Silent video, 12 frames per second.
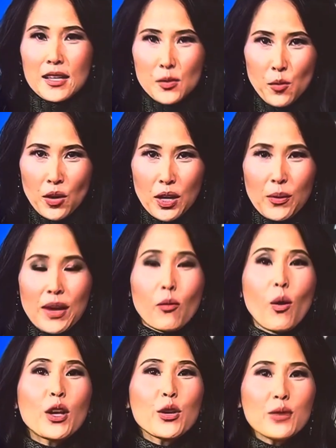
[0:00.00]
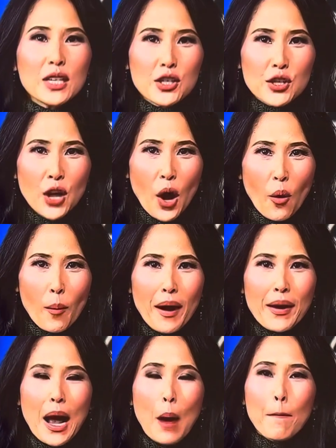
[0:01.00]
This morning, we have what you need to
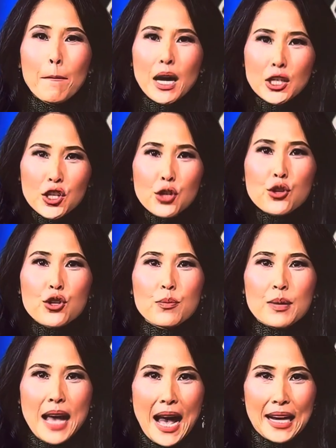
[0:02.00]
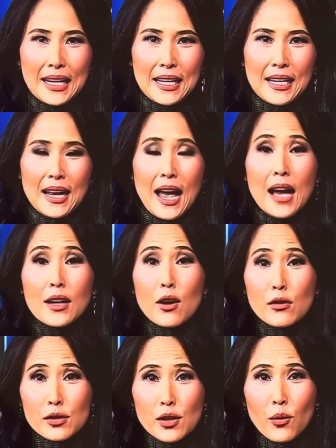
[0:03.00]
know about how much you should be adding
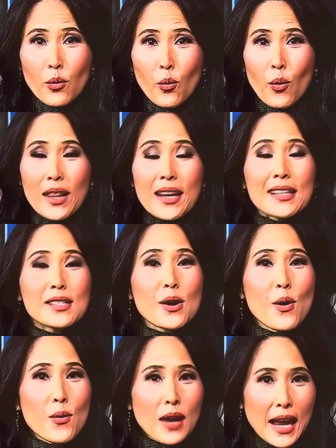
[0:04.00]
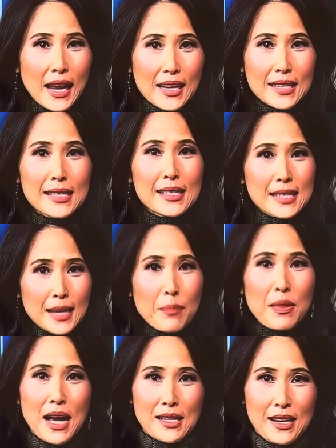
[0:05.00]
and also when it's okay to
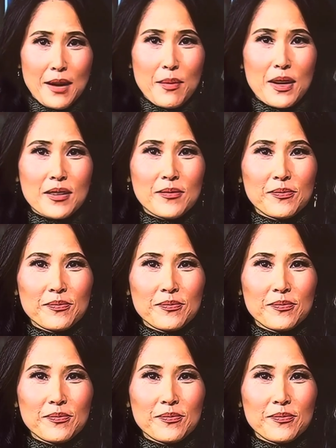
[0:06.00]
skip that tip.